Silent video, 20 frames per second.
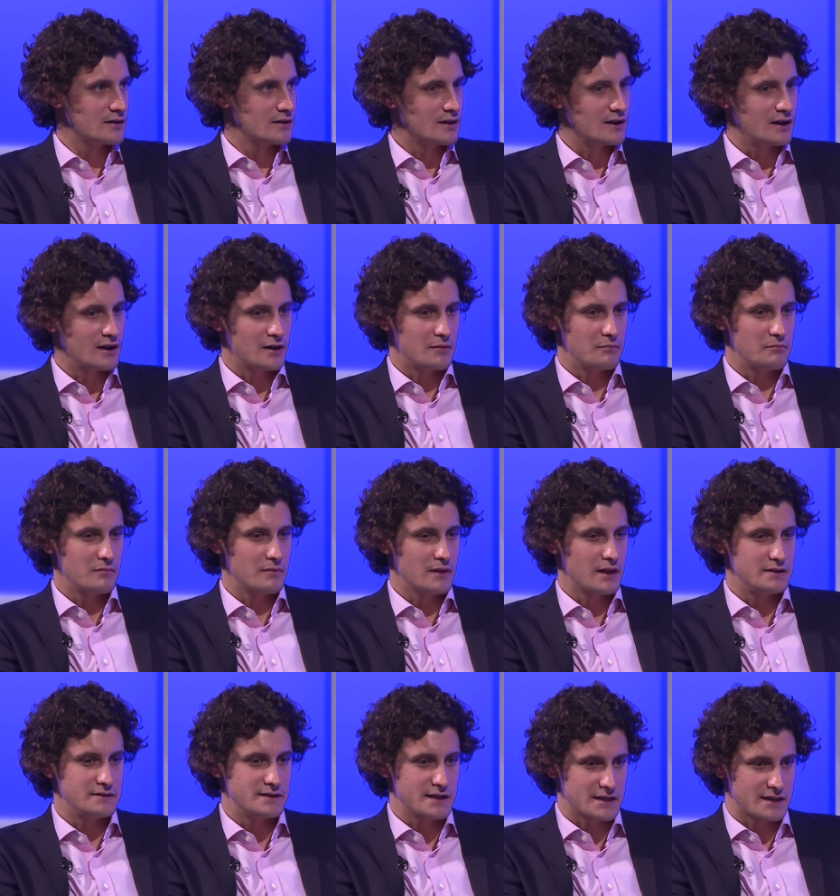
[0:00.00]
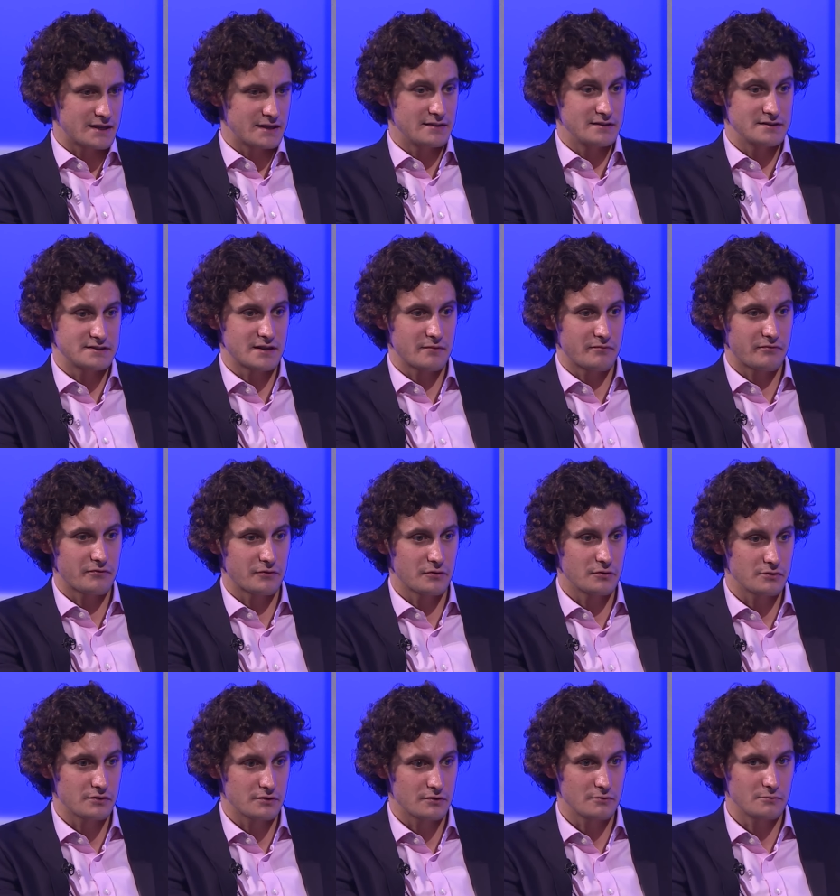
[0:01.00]
Um, and taking it a step
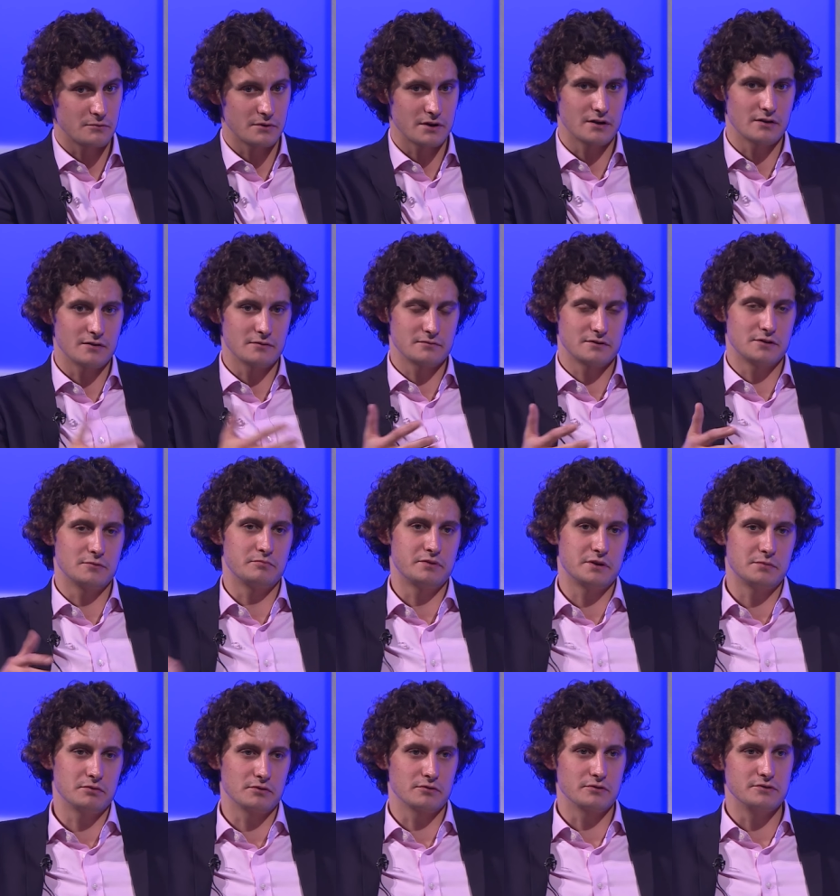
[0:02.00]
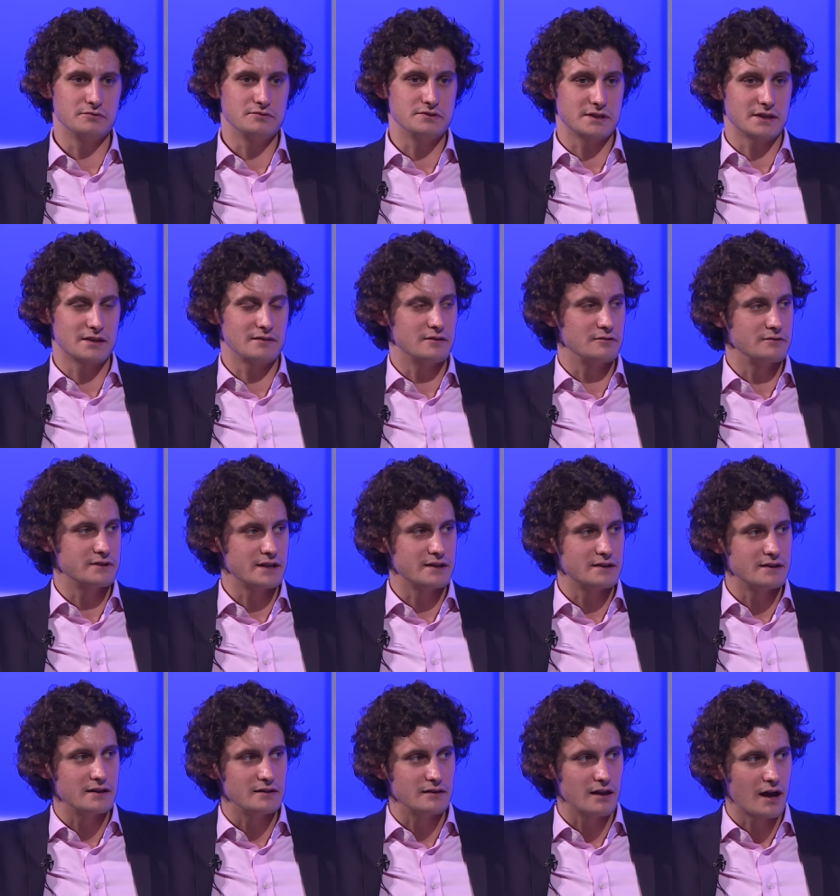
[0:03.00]
further, where you know people are using it in their
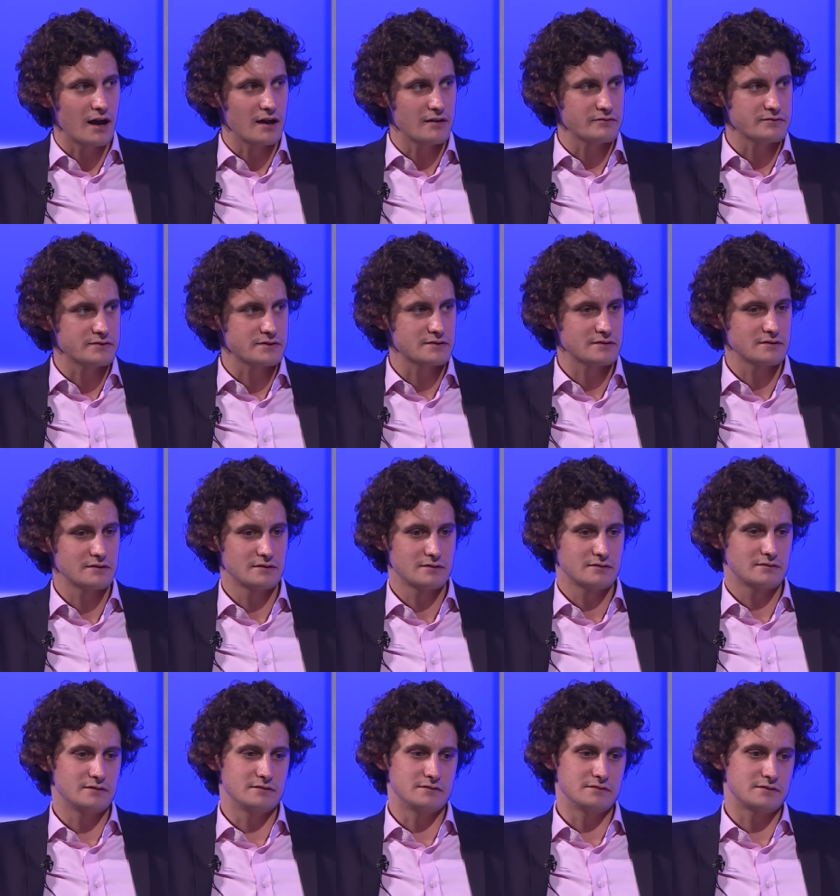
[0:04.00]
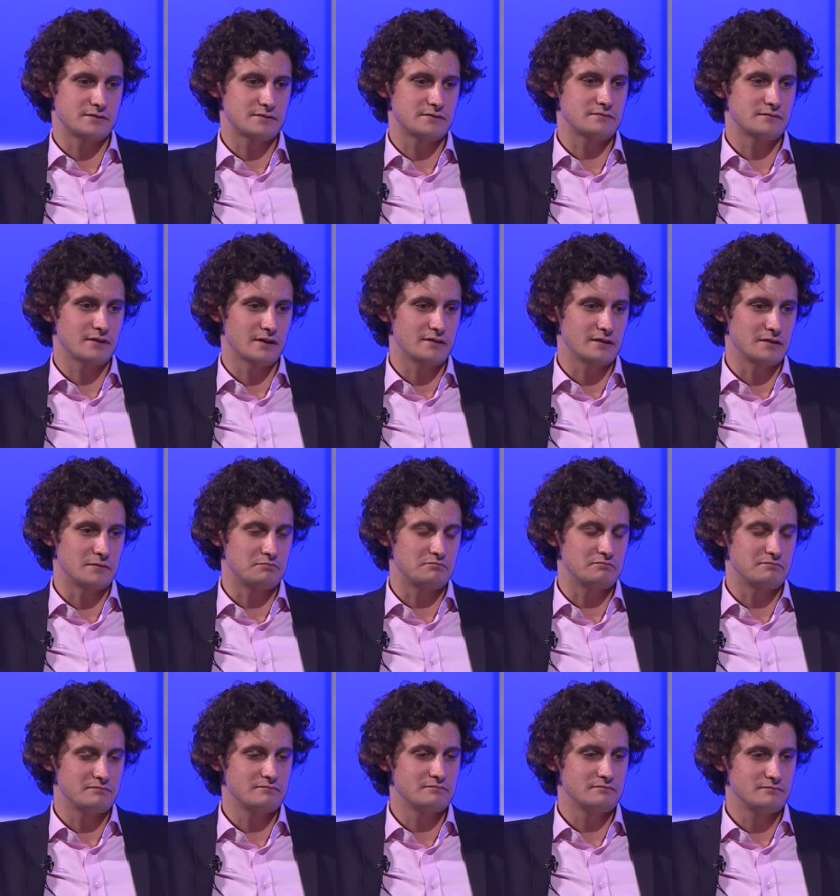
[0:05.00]
day-to-day lives, is I think
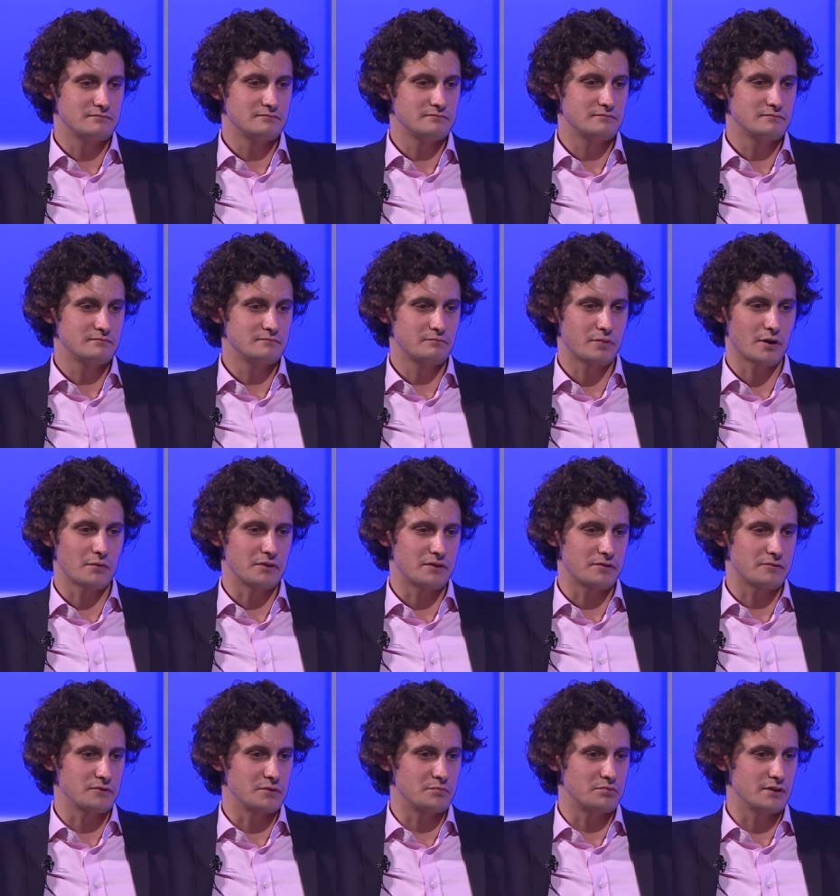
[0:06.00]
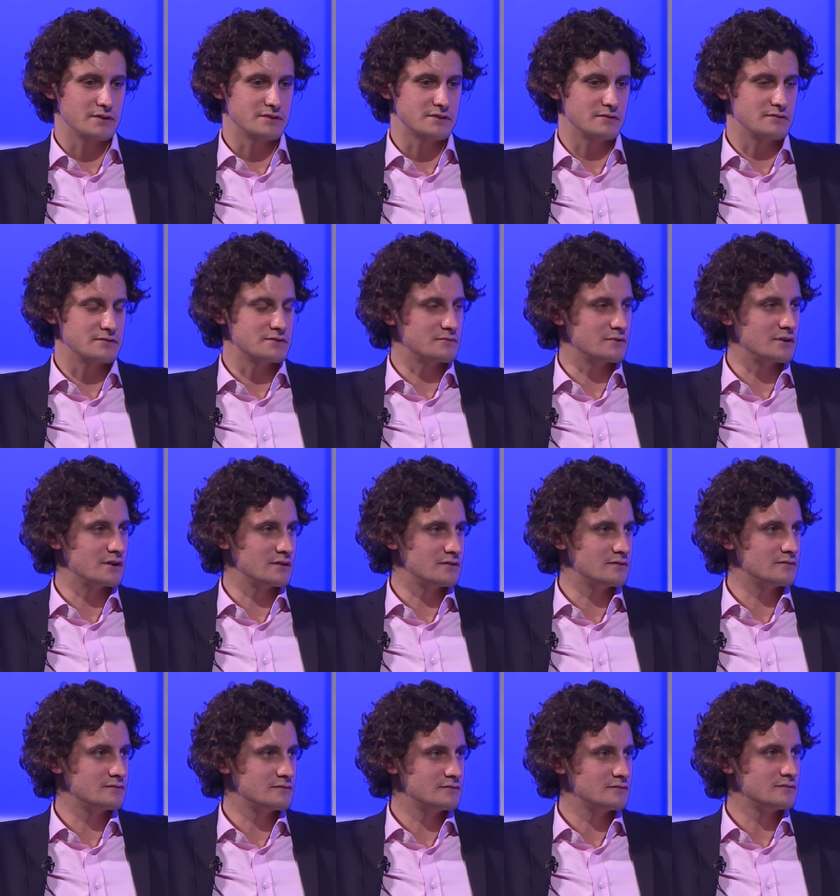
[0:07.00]
probably three plus years away. Mm,